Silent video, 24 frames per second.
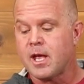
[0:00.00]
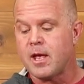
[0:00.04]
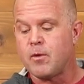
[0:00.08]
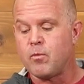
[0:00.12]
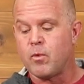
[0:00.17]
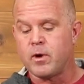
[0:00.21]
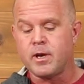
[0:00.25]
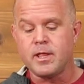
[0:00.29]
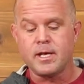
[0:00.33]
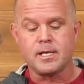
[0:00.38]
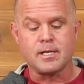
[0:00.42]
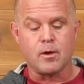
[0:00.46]

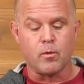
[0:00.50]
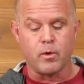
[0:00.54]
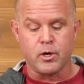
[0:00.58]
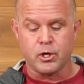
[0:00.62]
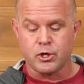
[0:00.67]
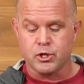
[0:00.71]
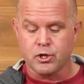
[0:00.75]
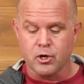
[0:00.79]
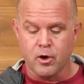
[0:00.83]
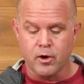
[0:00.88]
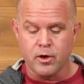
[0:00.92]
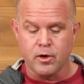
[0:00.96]
And one of the things I
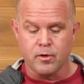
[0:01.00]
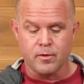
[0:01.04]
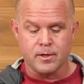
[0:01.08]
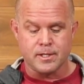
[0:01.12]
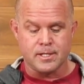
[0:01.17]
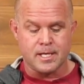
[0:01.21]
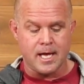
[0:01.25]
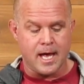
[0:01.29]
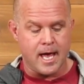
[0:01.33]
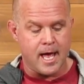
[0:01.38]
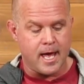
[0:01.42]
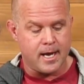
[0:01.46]
want to show you
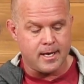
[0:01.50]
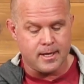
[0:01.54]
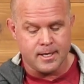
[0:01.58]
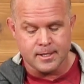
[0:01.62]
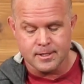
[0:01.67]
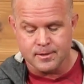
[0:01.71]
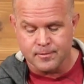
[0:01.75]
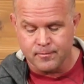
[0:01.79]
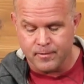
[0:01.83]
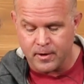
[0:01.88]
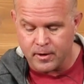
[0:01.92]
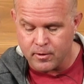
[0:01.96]
is that
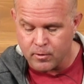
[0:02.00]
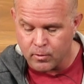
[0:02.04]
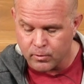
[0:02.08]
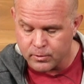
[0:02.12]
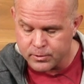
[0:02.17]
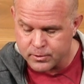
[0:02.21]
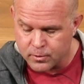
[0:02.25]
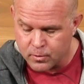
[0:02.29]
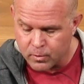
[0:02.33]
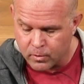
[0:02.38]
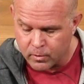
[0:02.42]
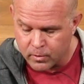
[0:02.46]
this is very
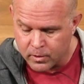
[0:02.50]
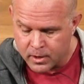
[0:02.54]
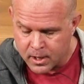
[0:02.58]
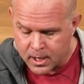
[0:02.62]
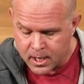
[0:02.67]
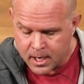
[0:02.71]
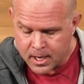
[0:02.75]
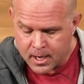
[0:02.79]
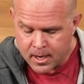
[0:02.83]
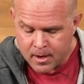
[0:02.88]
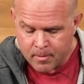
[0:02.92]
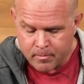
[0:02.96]
old school,
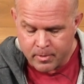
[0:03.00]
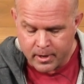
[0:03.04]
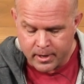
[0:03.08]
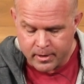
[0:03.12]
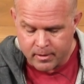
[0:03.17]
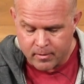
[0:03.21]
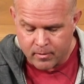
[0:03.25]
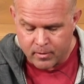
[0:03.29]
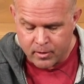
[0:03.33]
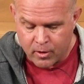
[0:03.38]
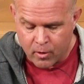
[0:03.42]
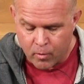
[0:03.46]

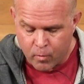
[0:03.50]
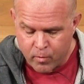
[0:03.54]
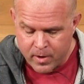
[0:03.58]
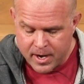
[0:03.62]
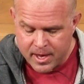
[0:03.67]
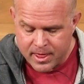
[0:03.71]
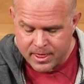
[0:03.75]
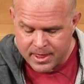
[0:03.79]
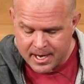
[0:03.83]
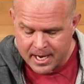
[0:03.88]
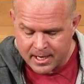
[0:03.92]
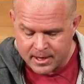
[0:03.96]
but you know,
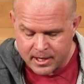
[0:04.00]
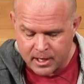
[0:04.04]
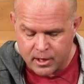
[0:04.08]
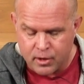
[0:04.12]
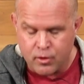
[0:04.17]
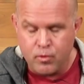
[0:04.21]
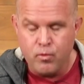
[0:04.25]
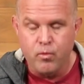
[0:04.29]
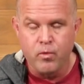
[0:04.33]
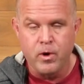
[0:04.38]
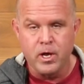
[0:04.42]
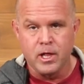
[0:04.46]
we think that
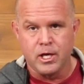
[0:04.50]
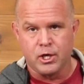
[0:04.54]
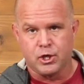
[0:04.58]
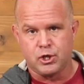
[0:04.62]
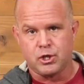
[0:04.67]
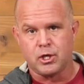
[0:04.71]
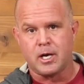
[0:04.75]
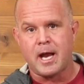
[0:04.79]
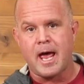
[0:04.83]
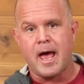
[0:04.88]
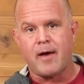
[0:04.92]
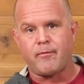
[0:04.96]
you really
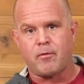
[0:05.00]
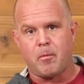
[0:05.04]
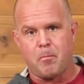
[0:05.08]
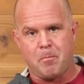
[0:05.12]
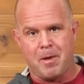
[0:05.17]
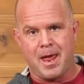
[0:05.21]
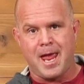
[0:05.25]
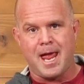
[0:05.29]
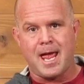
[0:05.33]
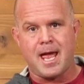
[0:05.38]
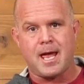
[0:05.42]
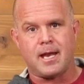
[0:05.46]
should have a
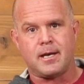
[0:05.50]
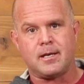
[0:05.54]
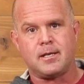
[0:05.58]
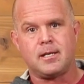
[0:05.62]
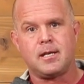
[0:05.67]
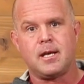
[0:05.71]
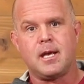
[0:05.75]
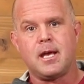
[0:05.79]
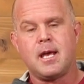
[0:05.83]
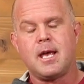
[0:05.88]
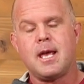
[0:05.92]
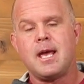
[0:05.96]

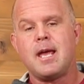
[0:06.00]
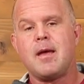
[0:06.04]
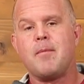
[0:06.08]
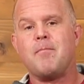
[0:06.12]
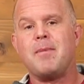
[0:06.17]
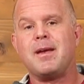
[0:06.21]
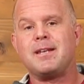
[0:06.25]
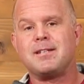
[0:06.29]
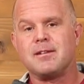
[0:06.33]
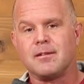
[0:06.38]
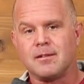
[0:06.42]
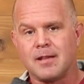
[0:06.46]
band. It
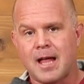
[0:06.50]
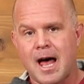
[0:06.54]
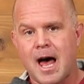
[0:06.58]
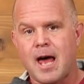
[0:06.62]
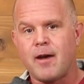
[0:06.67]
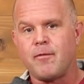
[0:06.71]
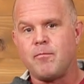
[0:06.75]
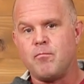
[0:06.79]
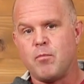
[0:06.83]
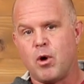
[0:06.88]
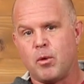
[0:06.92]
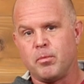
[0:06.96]
makes a
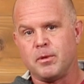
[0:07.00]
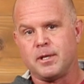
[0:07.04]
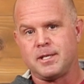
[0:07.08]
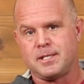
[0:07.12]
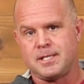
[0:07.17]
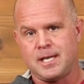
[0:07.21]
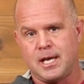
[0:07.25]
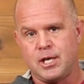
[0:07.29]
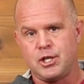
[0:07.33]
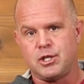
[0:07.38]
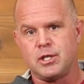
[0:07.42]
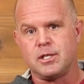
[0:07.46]
lot of
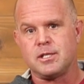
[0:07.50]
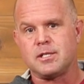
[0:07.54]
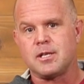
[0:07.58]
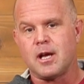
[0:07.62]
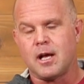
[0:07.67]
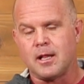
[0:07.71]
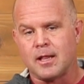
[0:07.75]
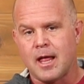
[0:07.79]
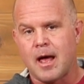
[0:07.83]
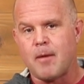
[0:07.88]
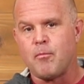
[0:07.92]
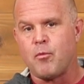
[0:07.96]
mobilizations
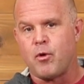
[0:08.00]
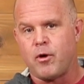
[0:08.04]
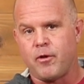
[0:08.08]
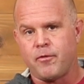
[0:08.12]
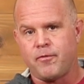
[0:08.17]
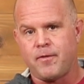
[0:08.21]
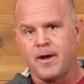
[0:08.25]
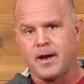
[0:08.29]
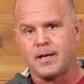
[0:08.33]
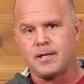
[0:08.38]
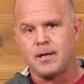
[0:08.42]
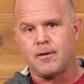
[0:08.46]
a lot more
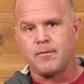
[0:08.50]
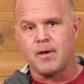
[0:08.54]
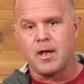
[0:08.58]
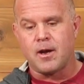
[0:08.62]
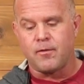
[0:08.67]
effective.